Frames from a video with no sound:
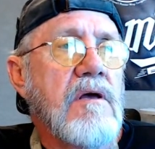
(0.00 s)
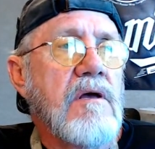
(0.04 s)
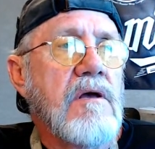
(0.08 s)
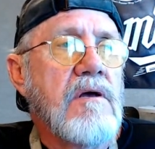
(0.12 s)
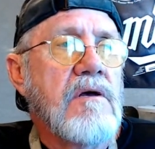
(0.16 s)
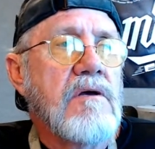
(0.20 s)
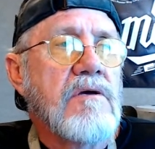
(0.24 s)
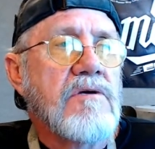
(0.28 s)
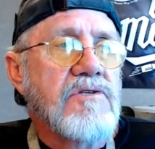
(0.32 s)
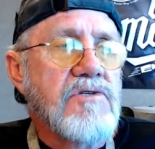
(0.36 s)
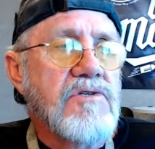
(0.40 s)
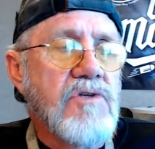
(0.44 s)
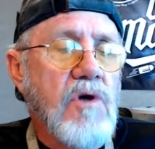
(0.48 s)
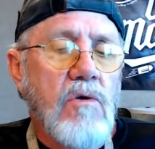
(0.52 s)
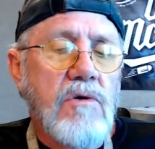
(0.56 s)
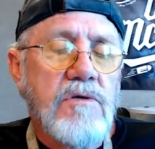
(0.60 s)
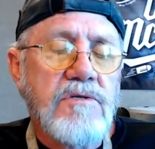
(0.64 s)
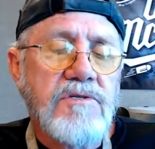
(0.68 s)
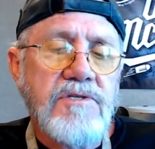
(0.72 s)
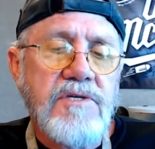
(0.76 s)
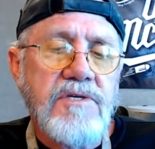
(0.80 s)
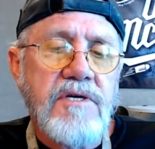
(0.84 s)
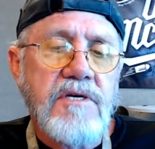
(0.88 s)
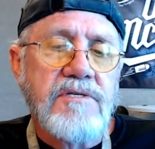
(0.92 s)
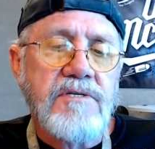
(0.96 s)
so
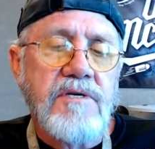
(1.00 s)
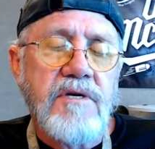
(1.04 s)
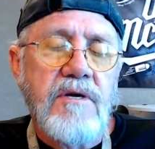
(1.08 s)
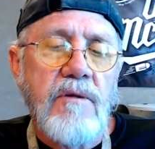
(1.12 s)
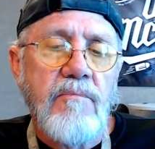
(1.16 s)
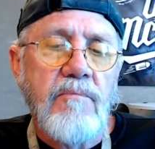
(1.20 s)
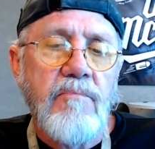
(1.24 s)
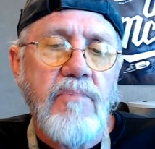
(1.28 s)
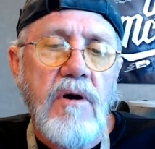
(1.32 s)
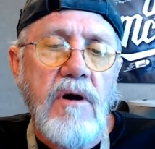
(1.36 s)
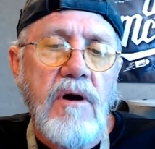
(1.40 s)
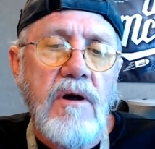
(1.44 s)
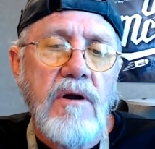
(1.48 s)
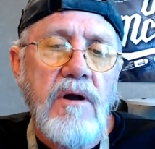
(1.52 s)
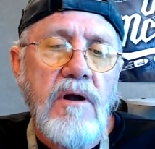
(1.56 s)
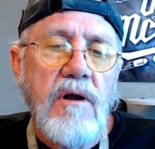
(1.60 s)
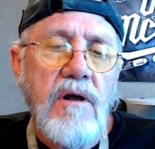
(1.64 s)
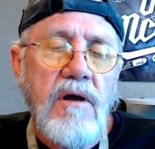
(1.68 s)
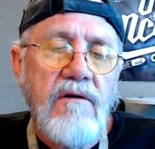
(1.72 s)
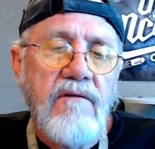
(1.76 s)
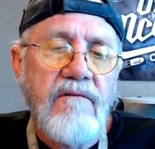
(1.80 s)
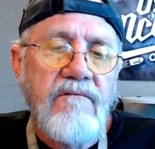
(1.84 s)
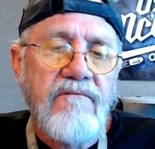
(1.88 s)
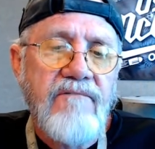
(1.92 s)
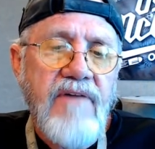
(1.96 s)
insistent upon
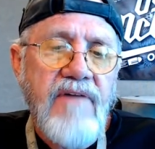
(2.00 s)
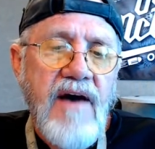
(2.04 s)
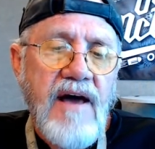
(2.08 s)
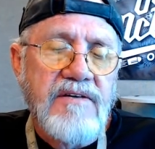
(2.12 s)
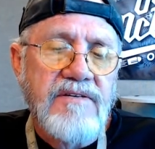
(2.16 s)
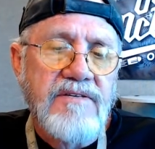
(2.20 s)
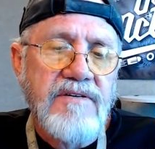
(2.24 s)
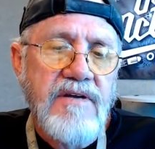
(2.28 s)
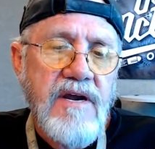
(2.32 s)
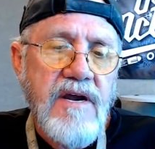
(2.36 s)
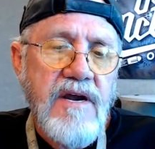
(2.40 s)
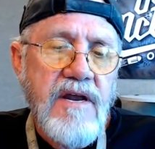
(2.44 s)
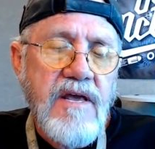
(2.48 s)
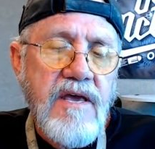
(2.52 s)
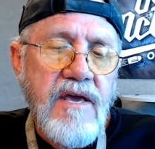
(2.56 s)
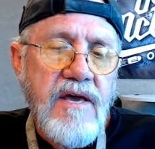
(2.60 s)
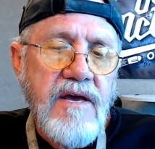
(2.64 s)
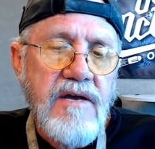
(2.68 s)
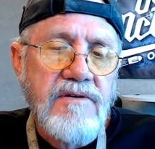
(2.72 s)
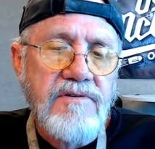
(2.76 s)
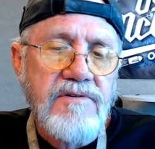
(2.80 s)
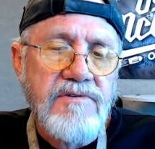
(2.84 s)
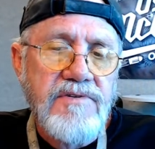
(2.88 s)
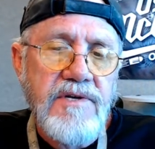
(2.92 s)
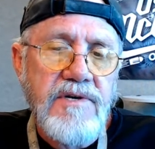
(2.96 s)
vaccinating
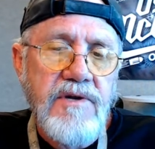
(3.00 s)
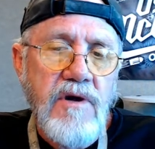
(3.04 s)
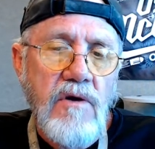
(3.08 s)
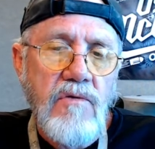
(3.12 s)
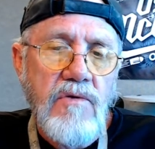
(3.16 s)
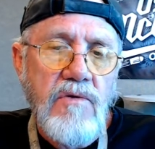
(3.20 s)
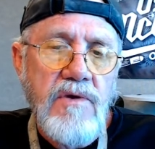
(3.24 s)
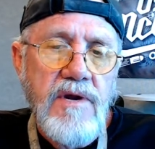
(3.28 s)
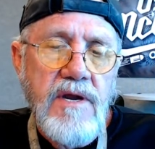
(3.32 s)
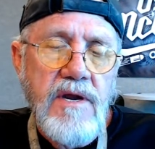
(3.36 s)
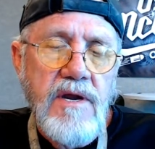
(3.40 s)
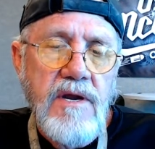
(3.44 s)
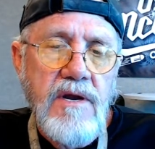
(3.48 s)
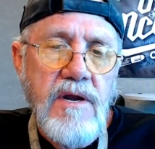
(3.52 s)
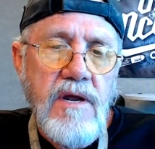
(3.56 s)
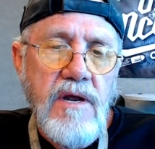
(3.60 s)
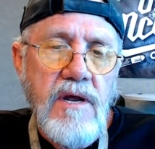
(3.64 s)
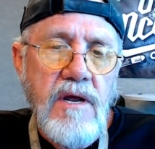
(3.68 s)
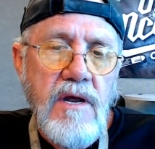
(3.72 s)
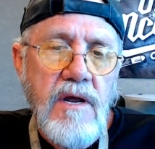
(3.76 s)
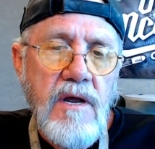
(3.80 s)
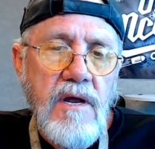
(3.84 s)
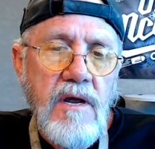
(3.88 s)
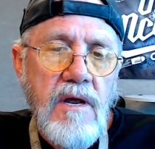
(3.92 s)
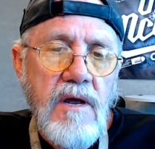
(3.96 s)
kids that don't need it,
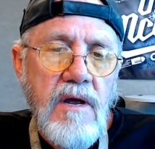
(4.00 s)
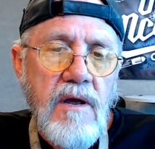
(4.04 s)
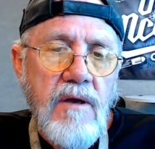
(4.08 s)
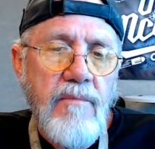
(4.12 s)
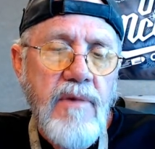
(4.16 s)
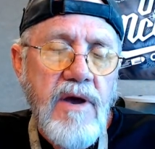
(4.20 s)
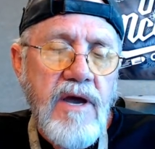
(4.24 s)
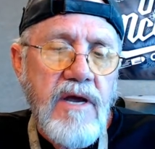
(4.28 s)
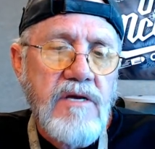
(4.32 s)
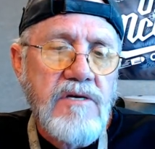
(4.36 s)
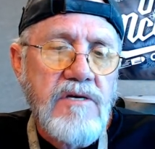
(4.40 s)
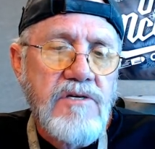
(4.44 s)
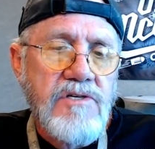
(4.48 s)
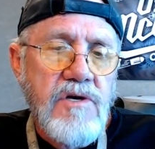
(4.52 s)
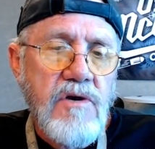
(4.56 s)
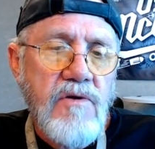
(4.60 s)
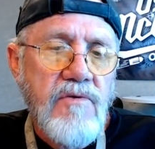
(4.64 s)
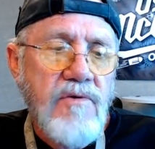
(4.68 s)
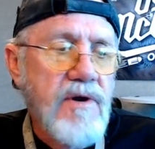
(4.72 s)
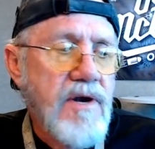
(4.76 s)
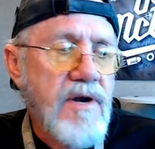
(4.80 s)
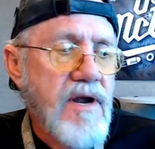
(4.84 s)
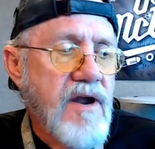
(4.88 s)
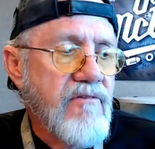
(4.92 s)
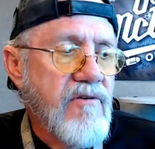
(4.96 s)
making sure
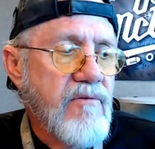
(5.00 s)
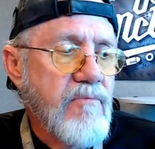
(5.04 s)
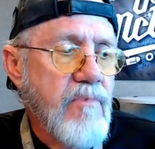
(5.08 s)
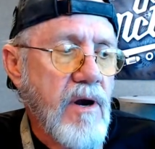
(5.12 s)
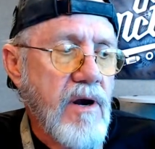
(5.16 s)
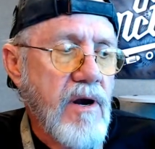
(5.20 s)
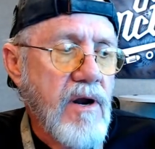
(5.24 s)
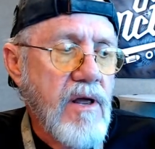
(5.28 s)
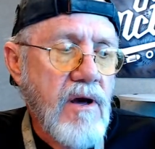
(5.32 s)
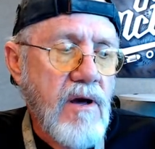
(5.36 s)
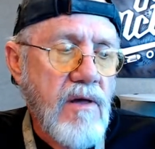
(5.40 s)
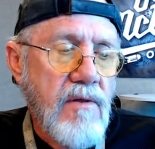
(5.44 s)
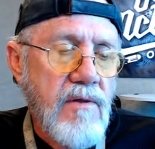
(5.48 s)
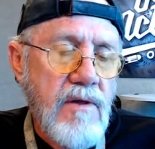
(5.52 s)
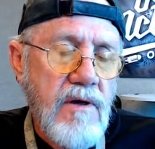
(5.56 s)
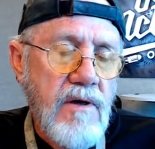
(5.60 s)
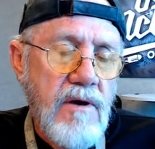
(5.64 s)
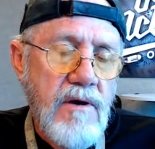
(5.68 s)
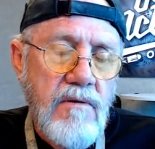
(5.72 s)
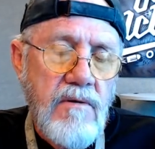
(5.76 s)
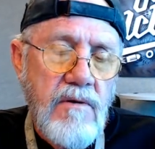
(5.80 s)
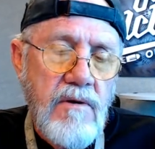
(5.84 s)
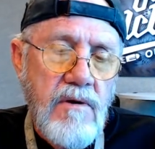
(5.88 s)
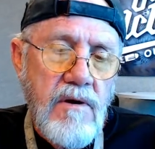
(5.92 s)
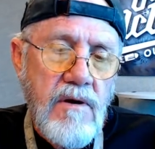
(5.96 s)
that everybody on
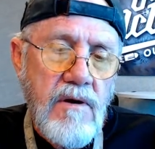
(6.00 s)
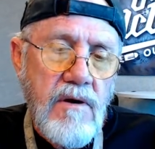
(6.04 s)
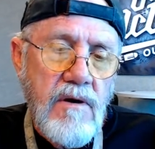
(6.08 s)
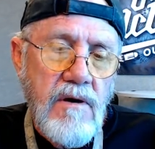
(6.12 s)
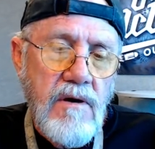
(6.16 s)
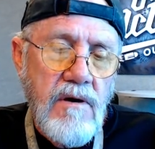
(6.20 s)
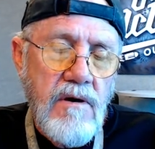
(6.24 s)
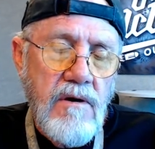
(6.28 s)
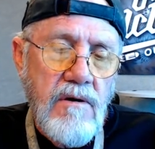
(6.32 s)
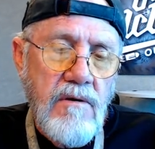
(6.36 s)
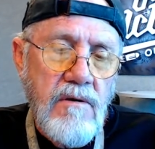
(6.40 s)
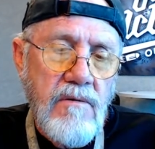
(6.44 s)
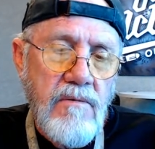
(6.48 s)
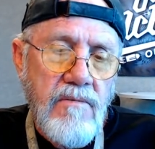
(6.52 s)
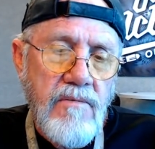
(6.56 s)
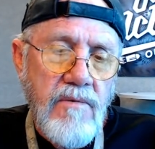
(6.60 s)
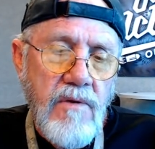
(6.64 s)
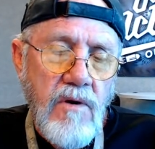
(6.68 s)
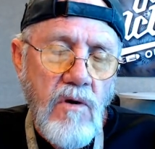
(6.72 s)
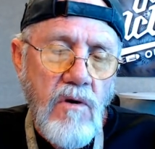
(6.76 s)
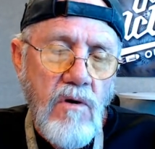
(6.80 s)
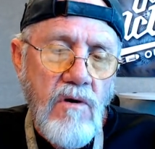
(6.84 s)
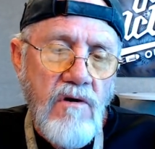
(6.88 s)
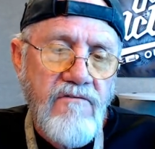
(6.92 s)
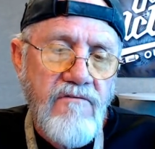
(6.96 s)
the
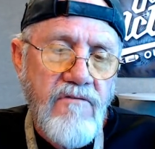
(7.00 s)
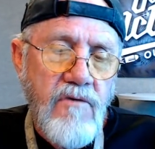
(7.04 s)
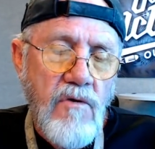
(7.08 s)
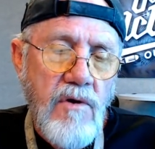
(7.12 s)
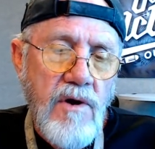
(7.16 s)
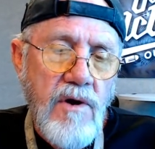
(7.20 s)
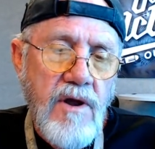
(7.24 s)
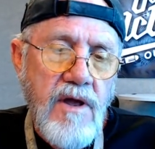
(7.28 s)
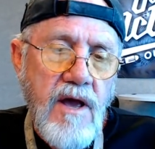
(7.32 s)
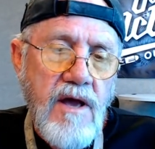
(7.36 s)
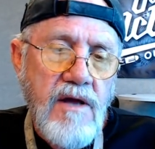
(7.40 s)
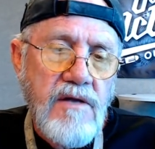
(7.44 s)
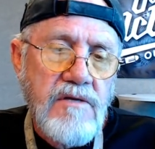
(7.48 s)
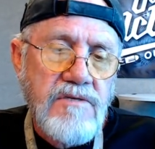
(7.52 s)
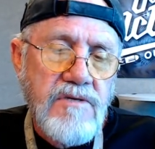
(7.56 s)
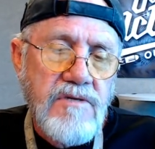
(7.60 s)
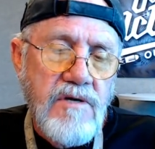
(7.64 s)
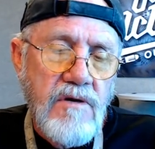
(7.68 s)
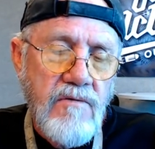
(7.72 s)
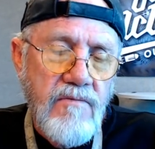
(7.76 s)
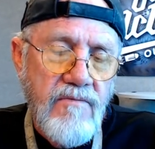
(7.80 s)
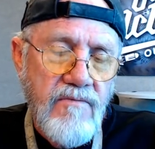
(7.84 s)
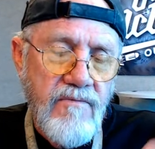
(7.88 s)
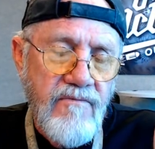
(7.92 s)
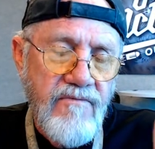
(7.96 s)
lower 48
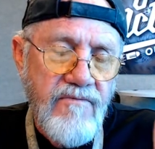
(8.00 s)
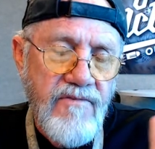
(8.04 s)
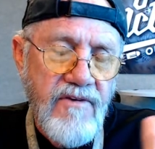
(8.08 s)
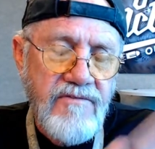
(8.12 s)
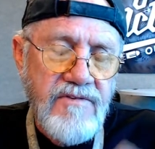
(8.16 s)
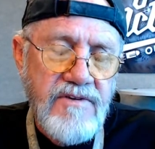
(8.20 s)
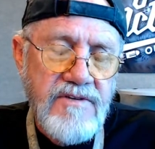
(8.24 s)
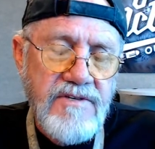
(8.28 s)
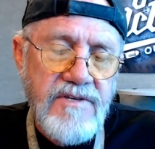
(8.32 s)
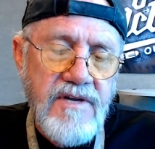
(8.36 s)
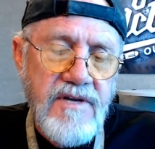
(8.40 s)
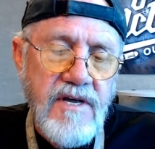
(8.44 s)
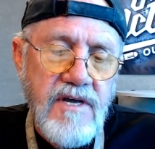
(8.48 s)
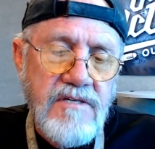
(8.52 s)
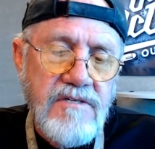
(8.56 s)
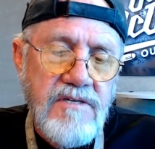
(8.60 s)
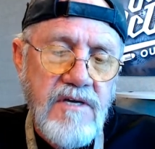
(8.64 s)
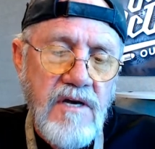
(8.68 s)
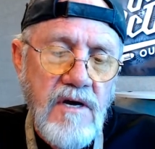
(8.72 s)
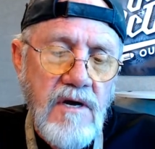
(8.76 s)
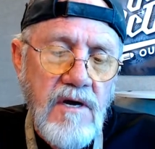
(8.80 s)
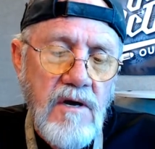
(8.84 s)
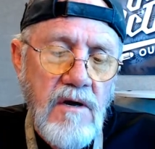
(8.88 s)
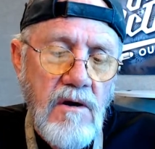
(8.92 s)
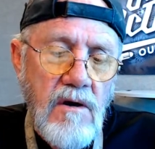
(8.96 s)
or 50 states
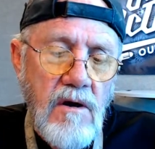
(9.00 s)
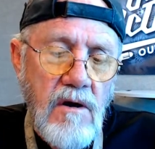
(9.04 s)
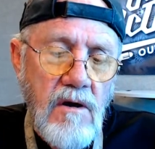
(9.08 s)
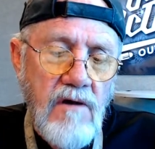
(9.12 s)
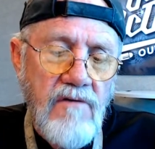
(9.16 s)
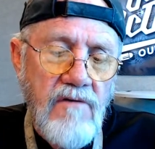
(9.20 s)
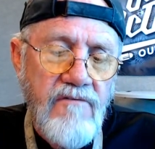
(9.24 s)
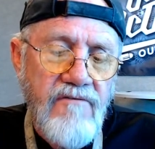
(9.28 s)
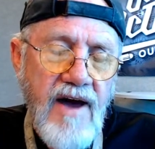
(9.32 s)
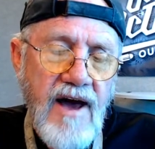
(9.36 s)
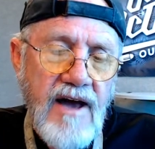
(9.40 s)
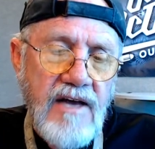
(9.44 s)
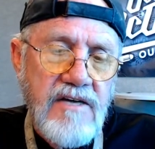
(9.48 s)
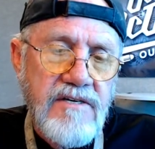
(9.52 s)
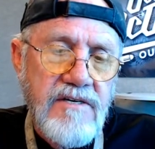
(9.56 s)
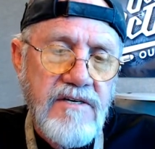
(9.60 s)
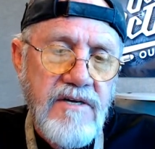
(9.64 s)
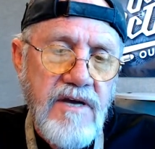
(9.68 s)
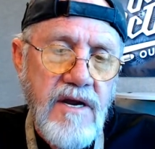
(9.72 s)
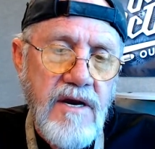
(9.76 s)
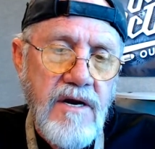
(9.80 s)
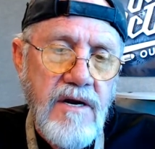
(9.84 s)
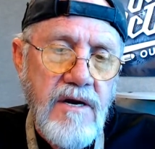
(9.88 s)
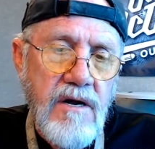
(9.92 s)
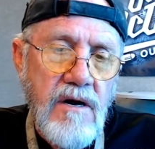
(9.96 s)
are
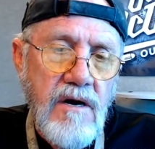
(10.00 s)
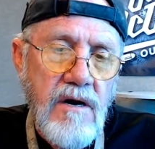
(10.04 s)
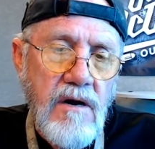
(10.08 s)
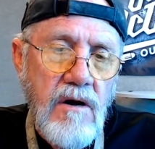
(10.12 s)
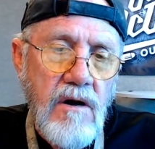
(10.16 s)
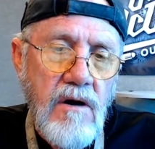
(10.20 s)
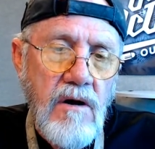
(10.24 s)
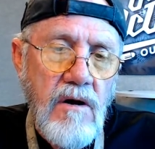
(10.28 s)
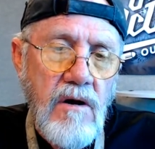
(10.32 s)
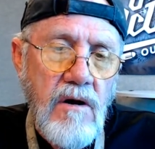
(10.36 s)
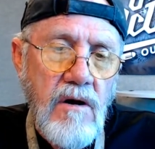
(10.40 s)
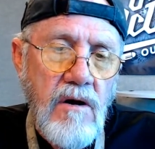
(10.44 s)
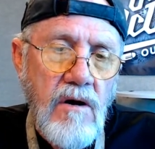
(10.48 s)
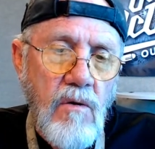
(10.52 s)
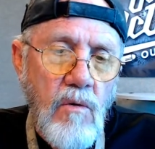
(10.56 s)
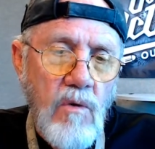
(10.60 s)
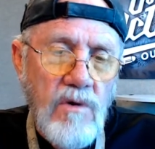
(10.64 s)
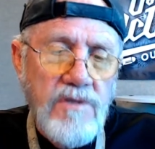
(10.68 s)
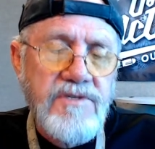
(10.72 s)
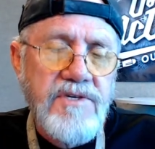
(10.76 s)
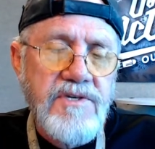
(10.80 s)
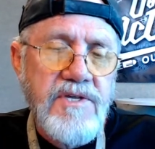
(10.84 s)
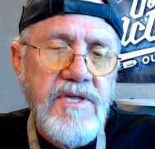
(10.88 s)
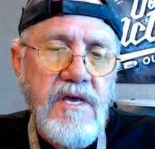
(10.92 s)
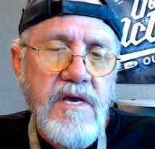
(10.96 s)
vaccinated?
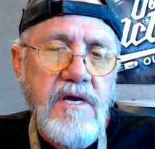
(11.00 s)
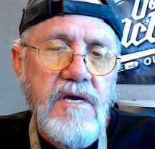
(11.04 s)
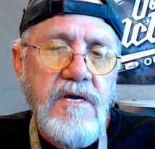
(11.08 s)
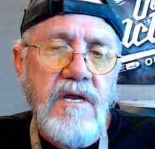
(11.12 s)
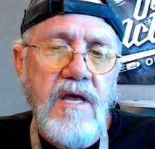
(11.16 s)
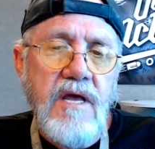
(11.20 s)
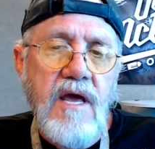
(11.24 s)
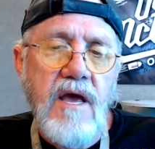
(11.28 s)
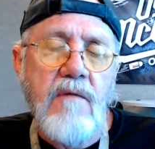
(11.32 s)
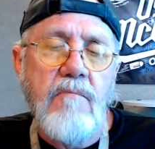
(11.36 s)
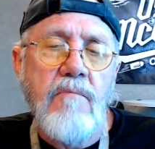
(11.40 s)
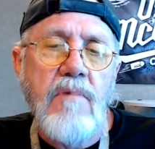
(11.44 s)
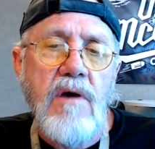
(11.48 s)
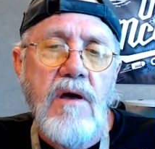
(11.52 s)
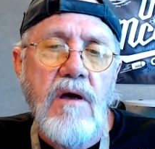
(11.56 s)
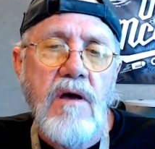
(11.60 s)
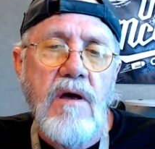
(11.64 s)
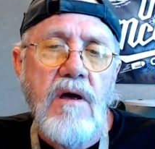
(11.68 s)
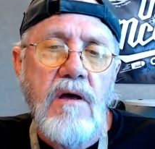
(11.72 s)
What's the end game?